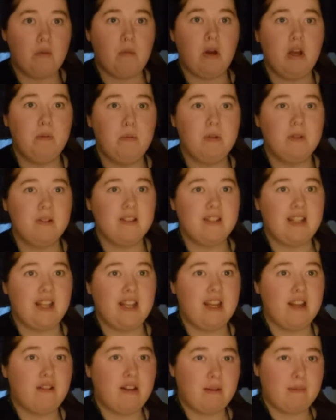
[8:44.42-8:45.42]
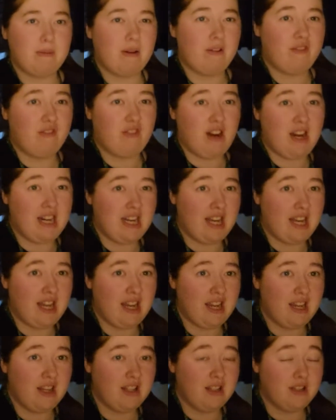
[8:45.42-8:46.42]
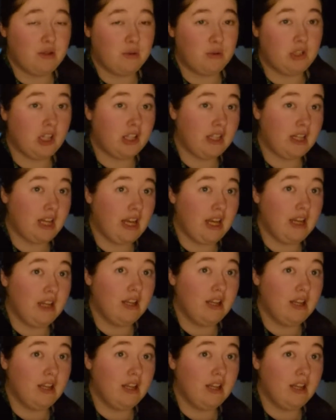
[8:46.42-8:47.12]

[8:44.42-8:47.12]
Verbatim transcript: I'm hoping to stay here around about Friday till Sunday.